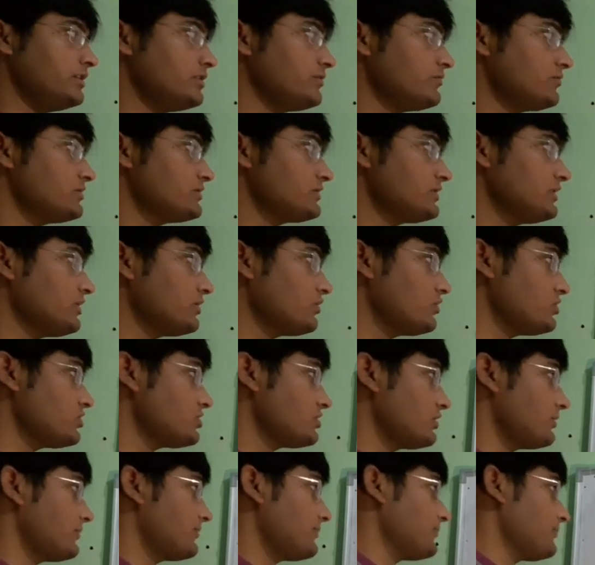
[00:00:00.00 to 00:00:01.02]
differential
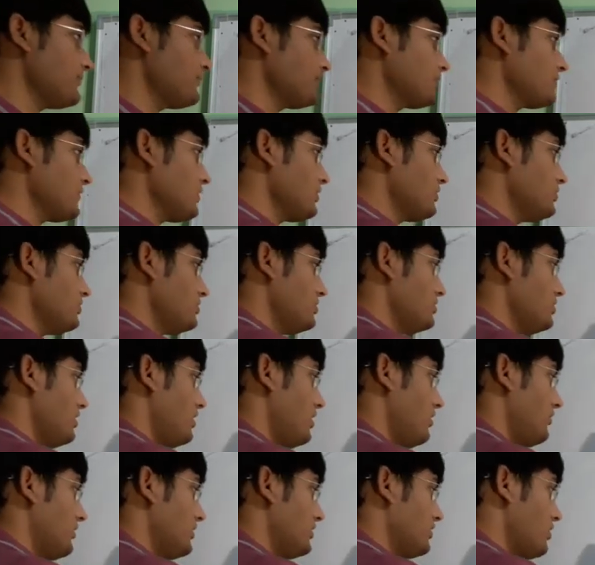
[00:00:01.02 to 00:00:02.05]
equation. So
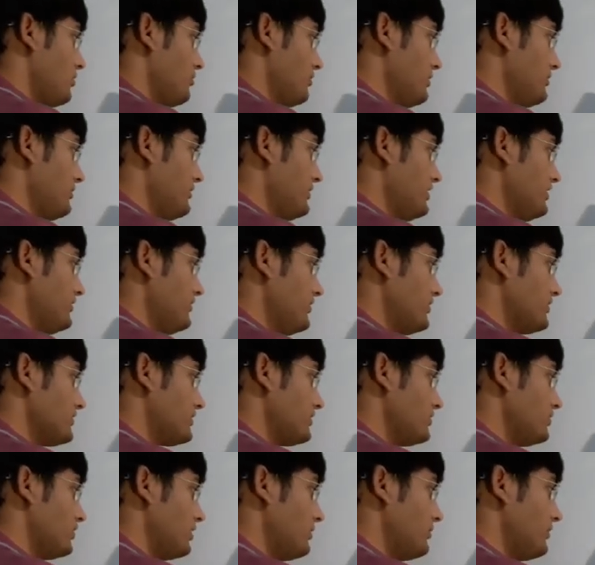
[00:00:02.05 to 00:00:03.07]
our complementary function
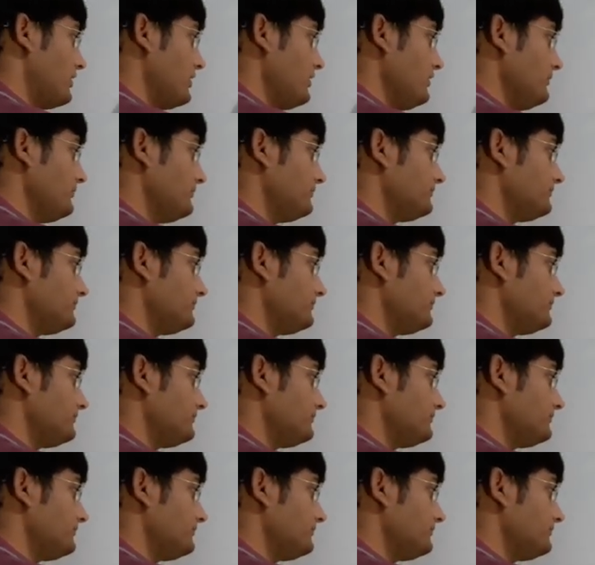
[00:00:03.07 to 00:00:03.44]
will be